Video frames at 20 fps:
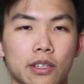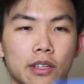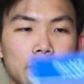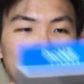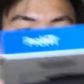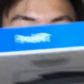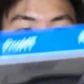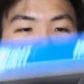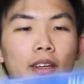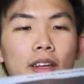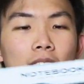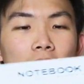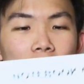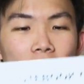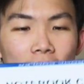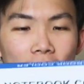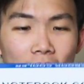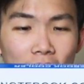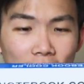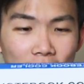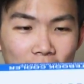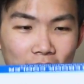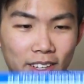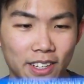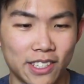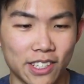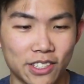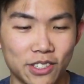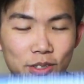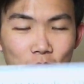I'm testing.
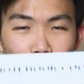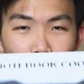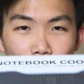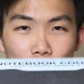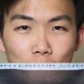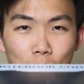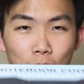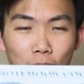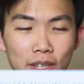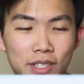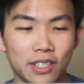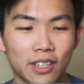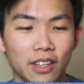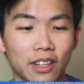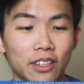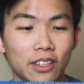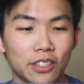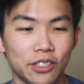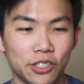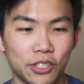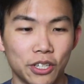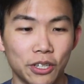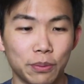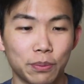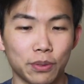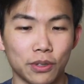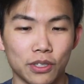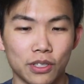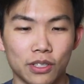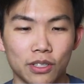This is basically the
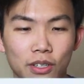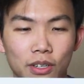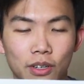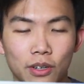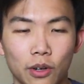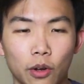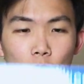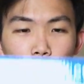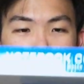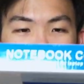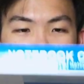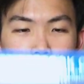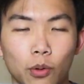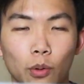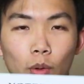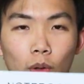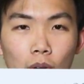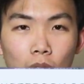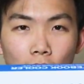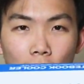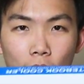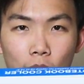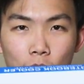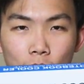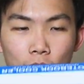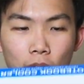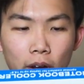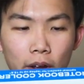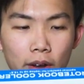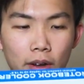cheapest notebook
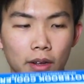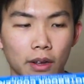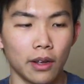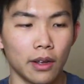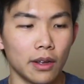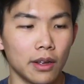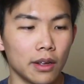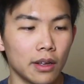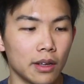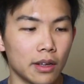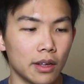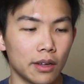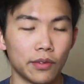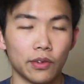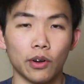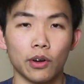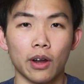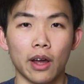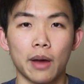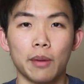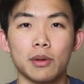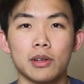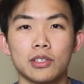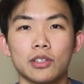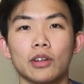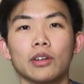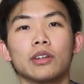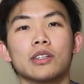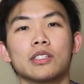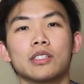cooler I could find. Even on
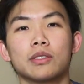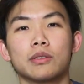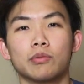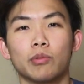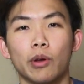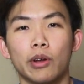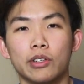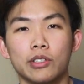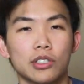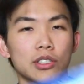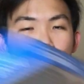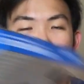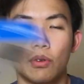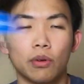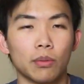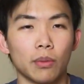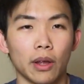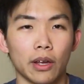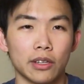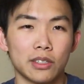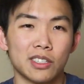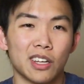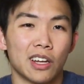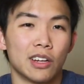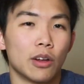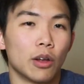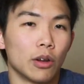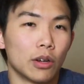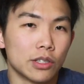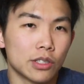Amazon, this ranges from
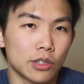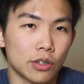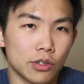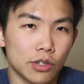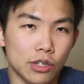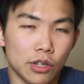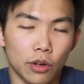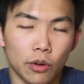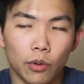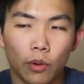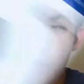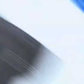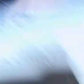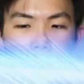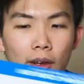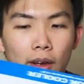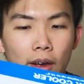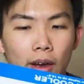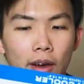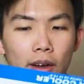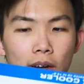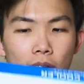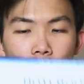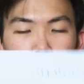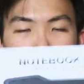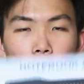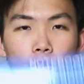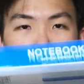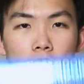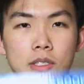like $10 or so.
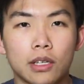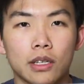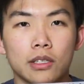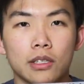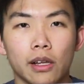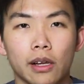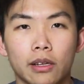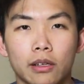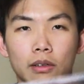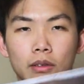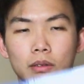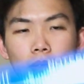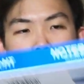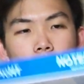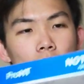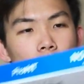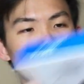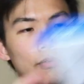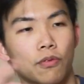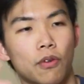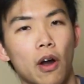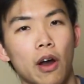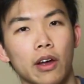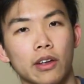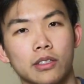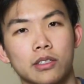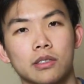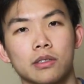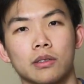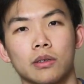And I found this at like
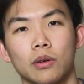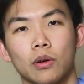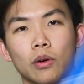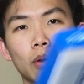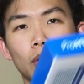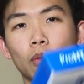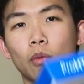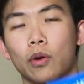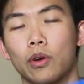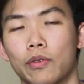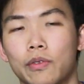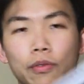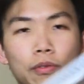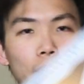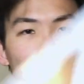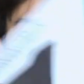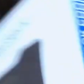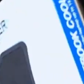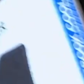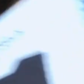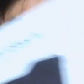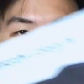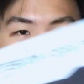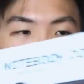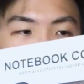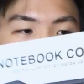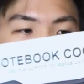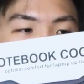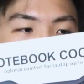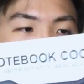Fry's, on one of the Fry's
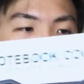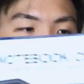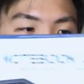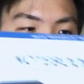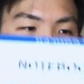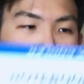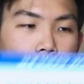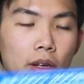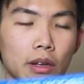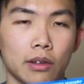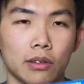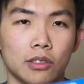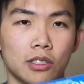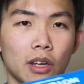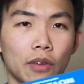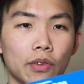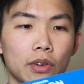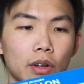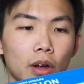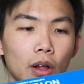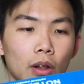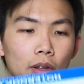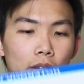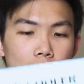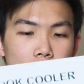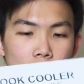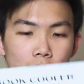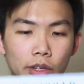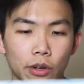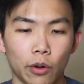around here for just like
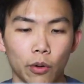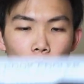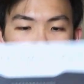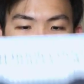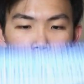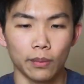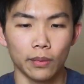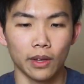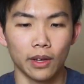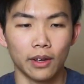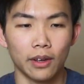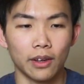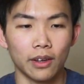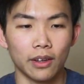$7. So